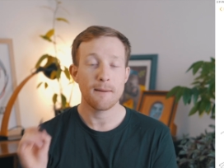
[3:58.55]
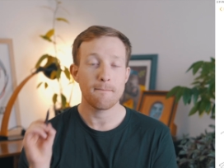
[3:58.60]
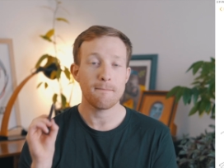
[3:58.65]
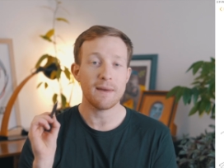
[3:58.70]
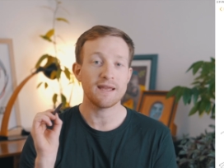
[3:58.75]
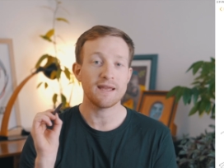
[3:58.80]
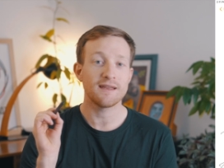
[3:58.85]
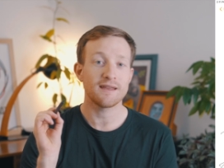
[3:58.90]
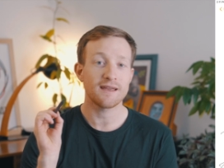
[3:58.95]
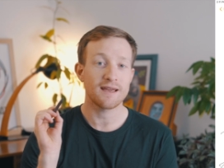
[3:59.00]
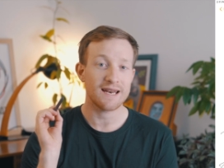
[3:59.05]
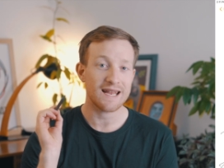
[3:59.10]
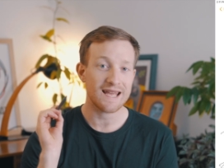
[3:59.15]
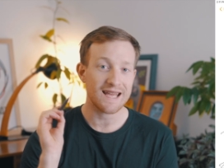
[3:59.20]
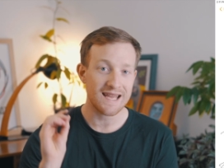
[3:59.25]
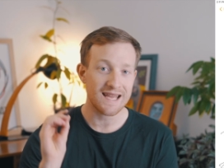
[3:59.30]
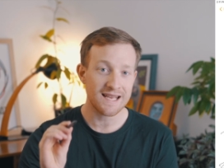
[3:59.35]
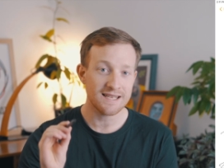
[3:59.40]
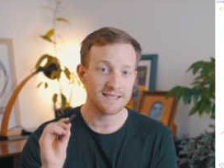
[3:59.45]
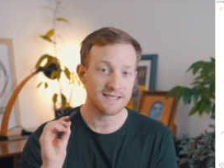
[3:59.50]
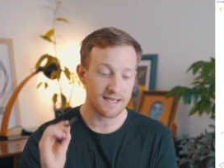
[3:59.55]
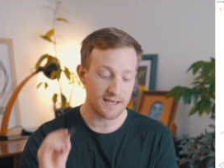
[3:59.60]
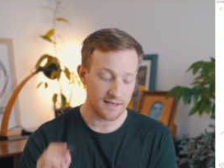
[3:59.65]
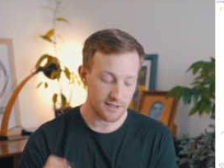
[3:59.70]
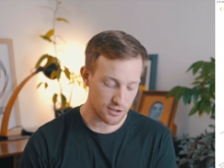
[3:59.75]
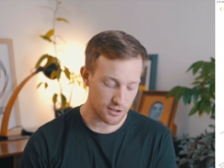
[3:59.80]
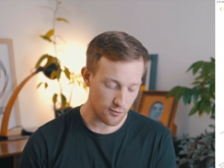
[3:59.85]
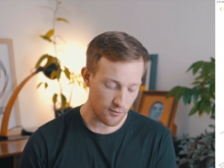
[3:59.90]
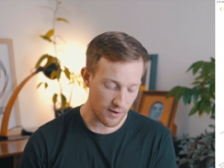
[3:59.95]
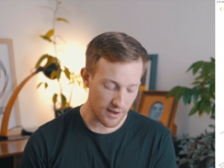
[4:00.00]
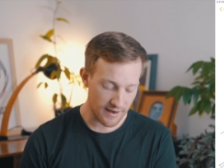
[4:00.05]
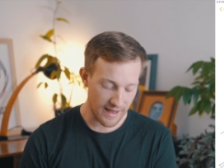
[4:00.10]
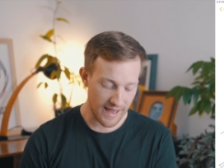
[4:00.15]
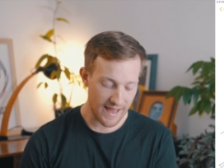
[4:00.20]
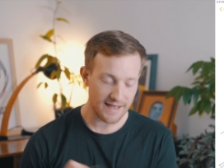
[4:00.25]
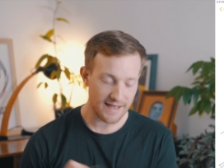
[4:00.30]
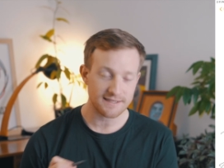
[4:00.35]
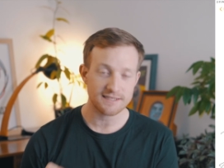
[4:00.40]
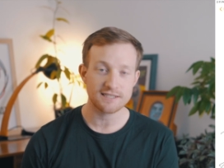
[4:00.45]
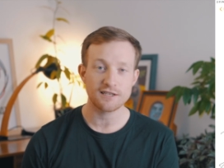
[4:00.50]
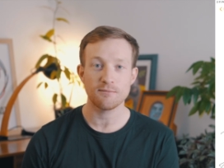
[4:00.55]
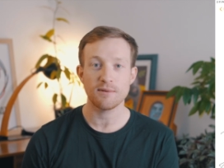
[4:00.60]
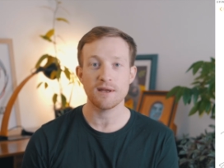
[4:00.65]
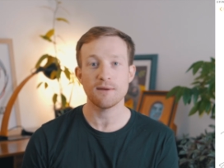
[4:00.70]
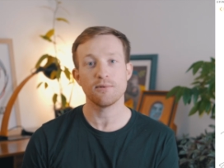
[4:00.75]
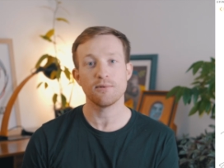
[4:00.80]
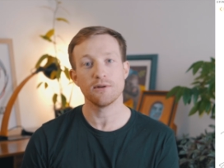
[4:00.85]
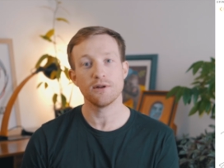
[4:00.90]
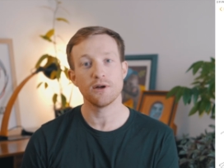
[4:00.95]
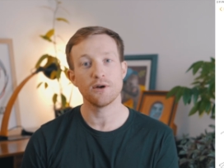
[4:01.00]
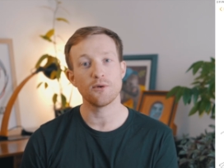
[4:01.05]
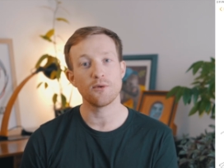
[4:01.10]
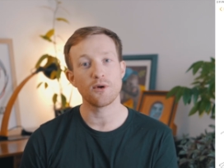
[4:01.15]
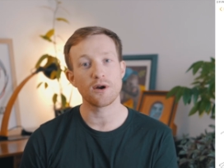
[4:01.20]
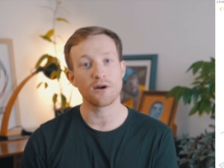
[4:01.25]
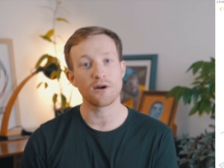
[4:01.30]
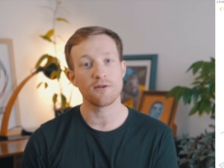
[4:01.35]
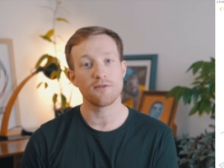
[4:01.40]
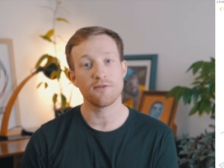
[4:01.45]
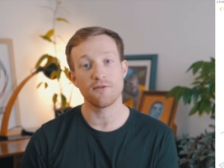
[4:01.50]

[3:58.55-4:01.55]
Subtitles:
making it easier to run ads to people who are